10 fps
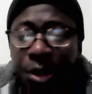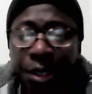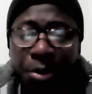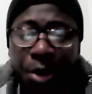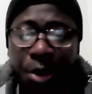
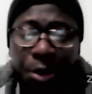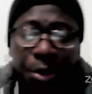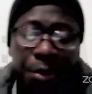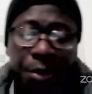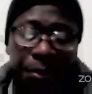break
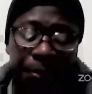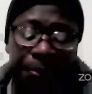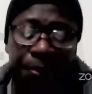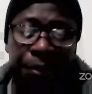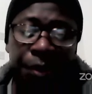through.
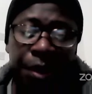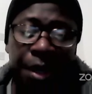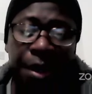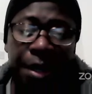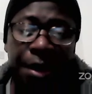
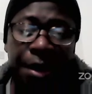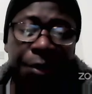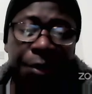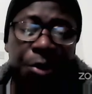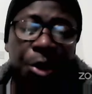You
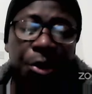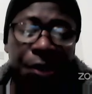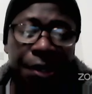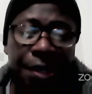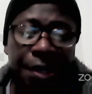have to be
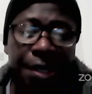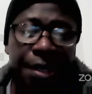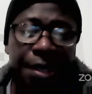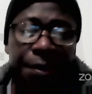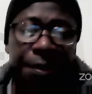consistent.